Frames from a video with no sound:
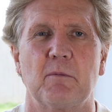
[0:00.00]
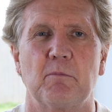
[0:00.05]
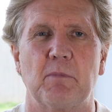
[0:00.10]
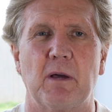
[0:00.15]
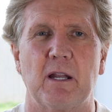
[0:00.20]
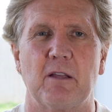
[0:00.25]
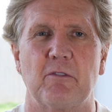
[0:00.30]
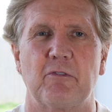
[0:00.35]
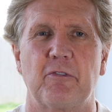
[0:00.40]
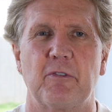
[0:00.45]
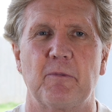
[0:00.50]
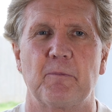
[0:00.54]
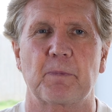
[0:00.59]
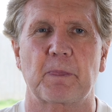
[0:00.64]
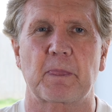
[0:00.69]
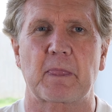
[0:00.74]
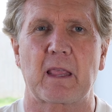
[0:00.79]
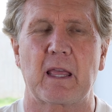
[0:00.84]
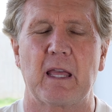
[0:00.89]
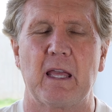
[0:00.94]
But if
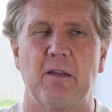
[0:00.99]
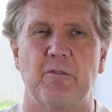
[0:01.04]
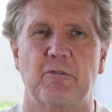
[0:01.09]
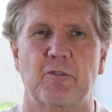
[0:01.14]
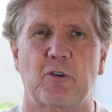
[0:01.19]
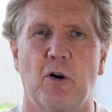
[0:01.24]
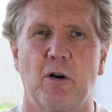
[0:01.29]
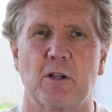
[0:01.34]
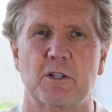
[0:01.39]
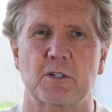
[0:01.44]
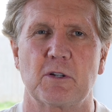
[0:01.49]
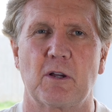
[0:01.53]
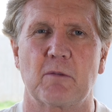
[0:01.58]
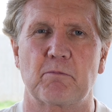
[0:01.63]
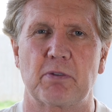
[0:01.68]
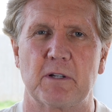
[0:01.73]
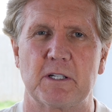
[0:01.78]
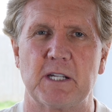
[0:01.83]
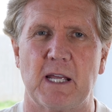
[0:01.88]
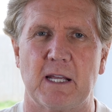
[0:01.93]
If God's not
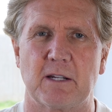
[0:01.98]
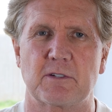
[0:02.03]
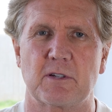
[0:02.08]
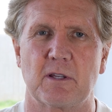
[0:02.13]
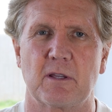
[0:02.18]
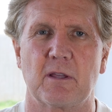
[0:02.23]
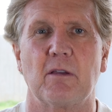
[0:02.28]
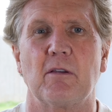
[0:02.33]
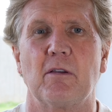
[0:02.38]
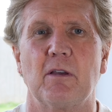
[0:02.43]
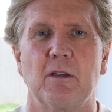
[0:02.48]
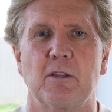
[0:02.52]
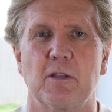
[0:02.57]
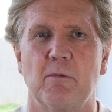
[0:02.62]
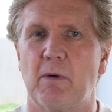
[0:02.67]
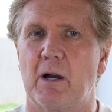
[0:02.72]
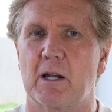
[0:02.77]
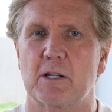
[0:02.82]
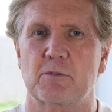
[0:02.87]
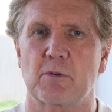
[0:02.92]
protecting you, you
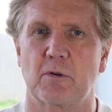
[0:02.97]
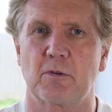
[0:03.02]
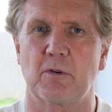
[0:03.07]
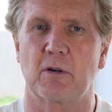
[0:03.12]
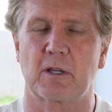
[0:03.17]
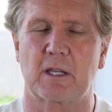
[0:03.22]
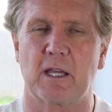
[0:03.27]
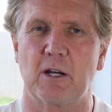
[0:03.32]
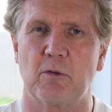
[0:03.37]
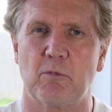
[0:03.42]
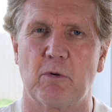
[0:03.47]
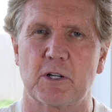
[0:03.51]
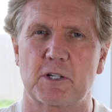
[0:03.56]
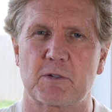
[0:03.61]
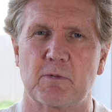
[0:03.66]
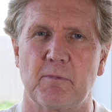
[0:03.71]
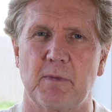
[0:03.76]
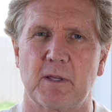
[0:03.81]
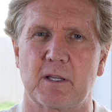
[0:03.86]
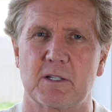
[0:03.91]
might as well not get a
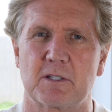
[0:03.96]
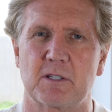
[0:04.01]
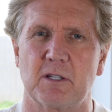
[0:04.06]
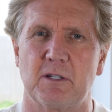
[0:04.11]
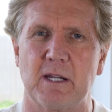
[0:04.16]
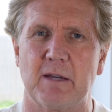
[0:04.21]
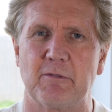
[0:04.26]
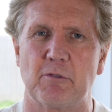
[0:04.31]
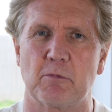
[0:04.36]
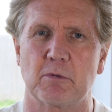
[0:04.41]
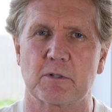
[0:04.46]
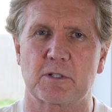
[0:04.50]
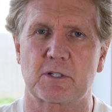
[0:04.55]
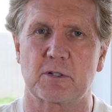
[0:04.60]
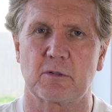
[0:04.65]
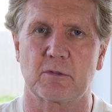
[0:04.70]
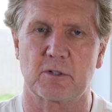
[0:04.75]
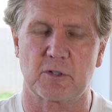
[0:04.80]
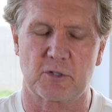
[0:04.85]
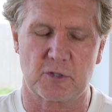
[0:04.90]
watchman, because the devil will
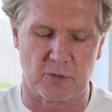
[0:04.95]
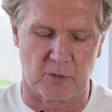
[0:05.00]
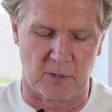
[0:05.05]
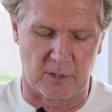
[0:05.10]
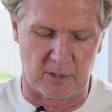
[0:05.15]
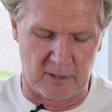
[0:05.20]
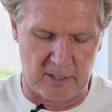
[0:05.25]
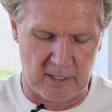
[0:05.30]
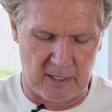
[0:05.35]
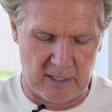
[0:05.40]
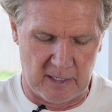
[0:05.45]
still destroy you.